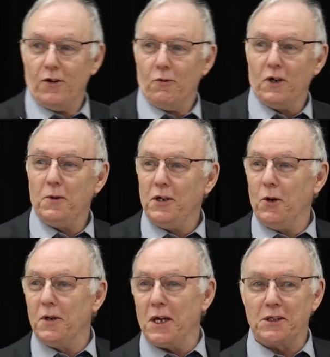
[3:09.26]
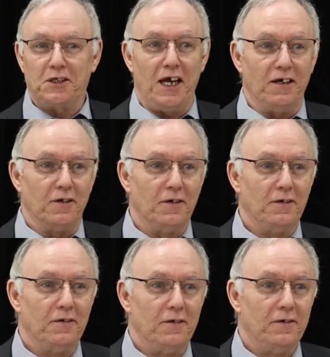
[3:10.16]
What do we do with our sin?
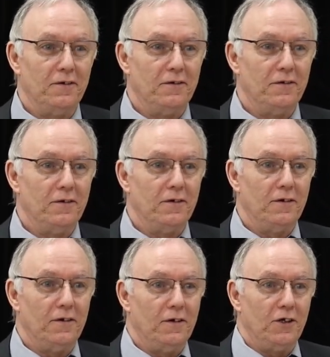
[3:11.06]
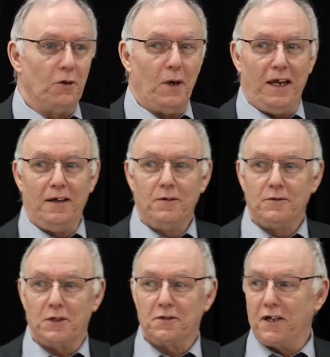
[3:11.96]
Do we
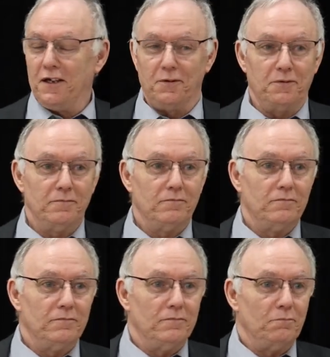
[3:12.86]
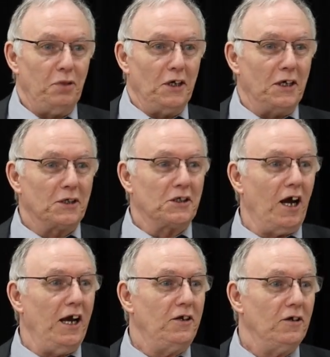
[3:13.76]
just kind of put it
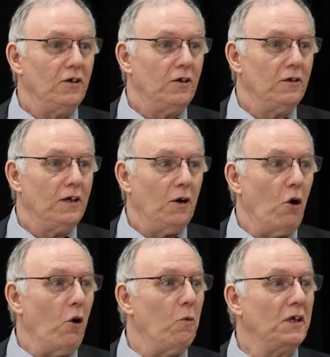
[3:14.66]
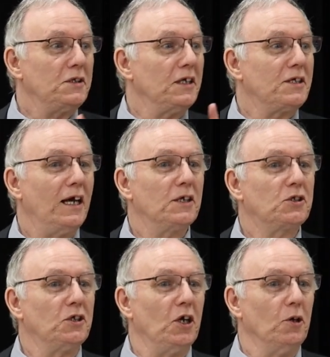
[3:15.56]
aside? Or what does it tell us
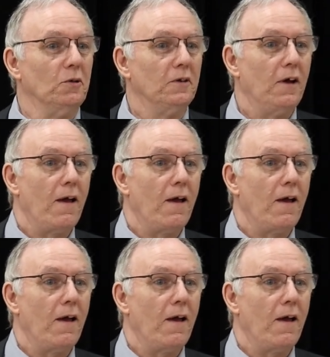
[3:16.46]
to do?